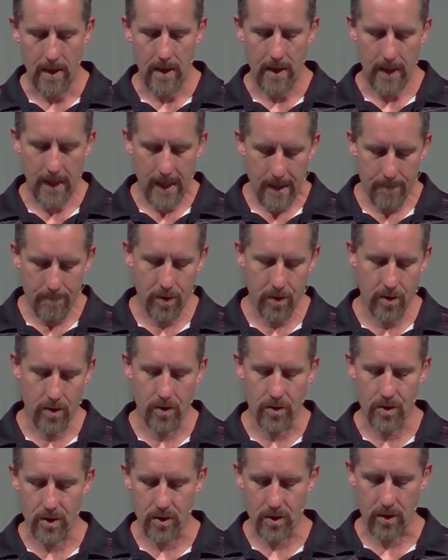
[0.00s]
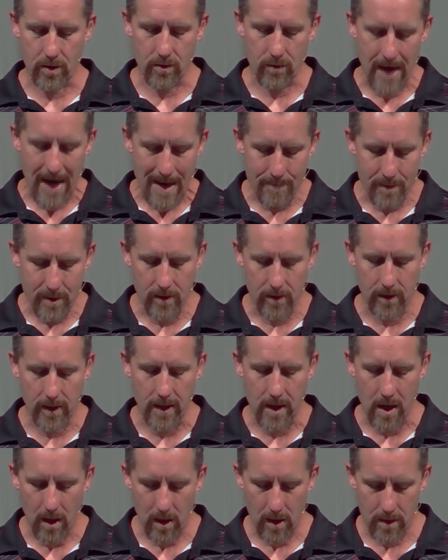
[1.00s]
He produces a crop yielding
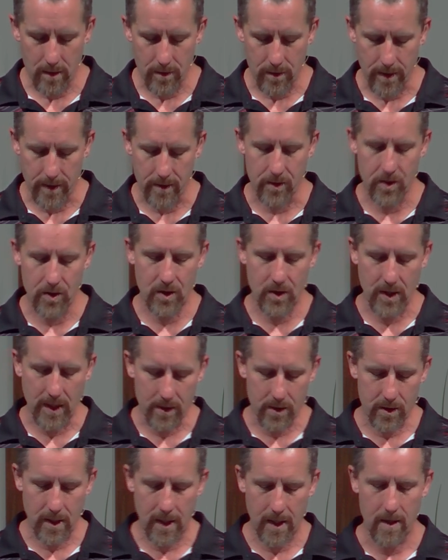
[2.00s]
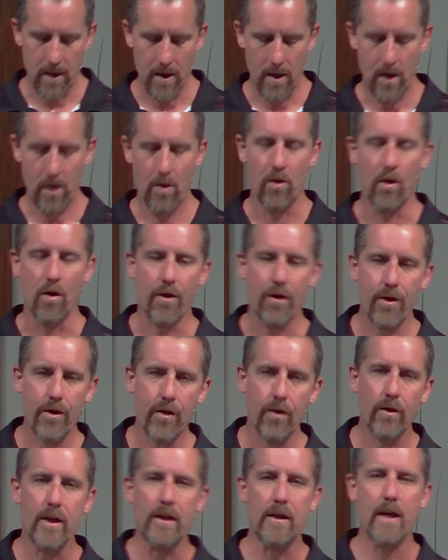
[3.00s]
100, 60, or
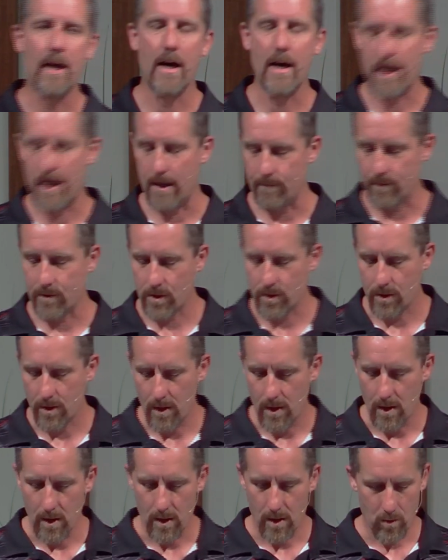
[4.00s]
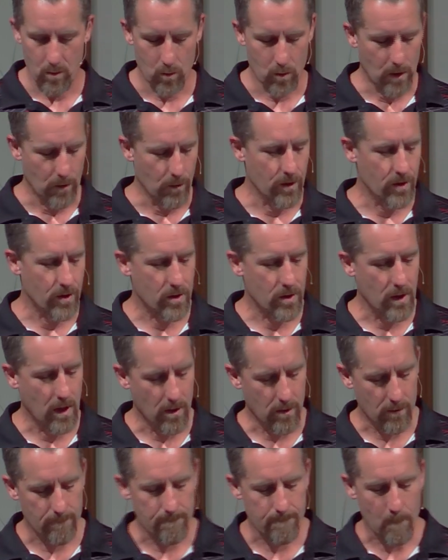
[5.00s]
30 times what was
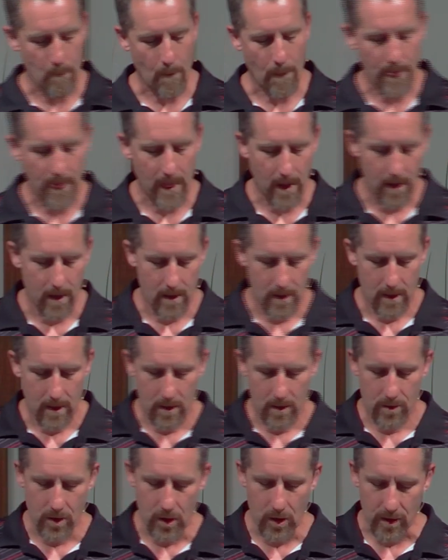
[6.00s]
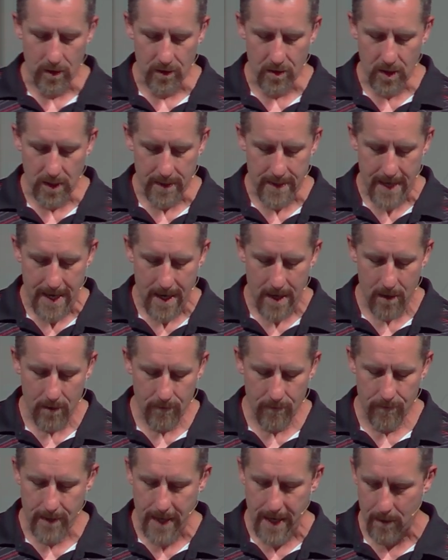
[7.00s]
sown. So you can sit down.
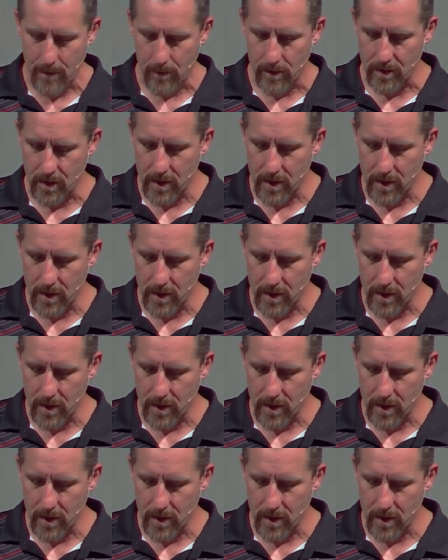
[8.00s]
That was